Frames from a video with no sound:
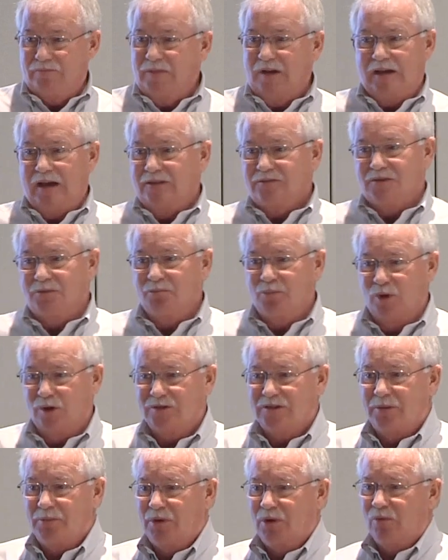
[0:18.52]
got some
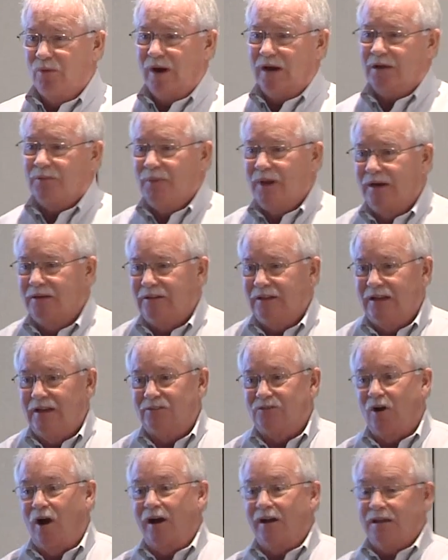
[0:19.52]
books I'm going to recommend at the
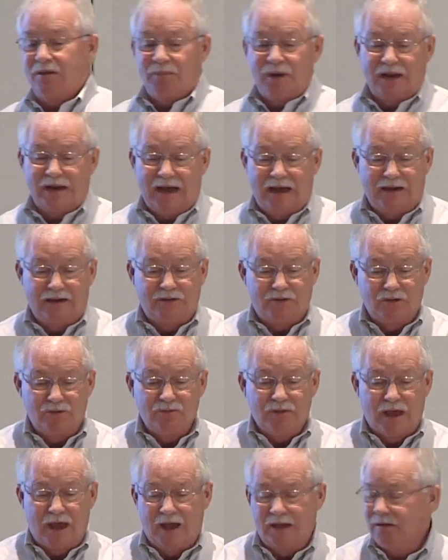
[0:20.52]
end talking about how to
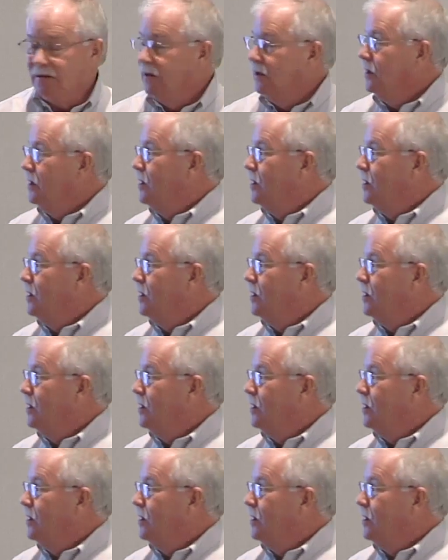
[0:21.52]
do that.